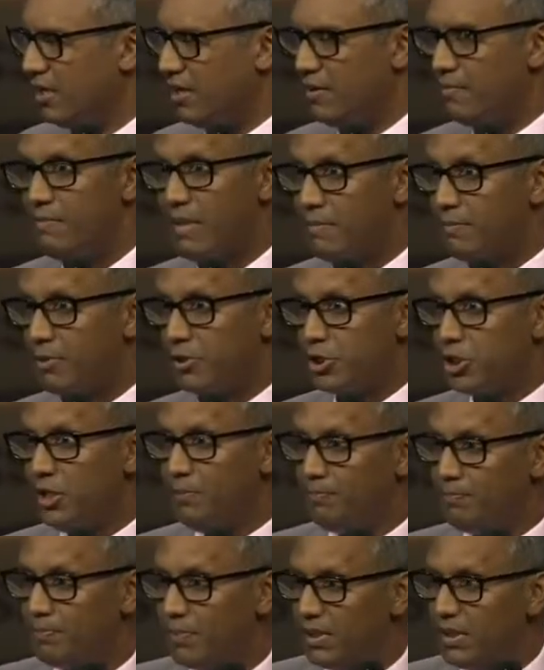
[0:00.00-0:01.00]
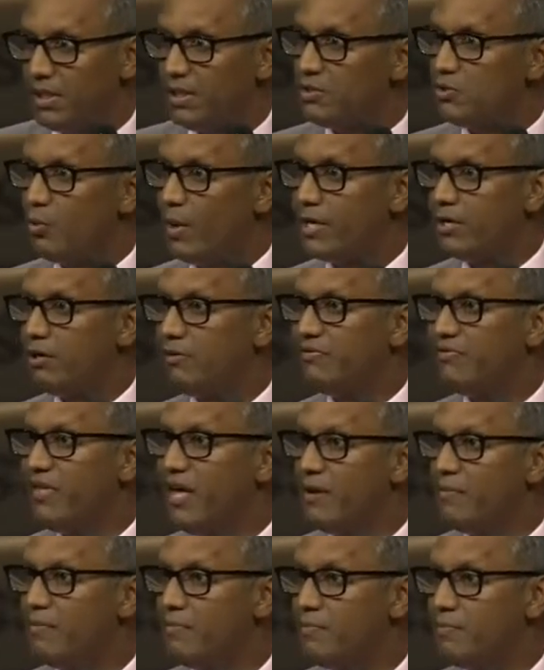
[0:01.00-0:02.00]
Membership is one of
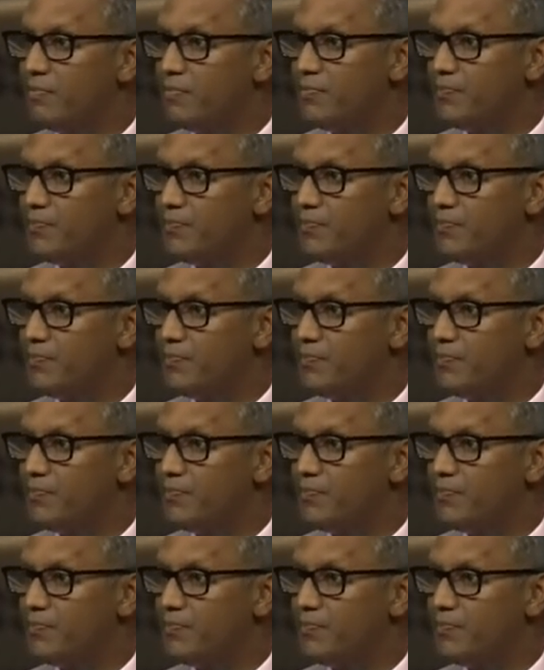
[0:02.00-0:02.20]
them.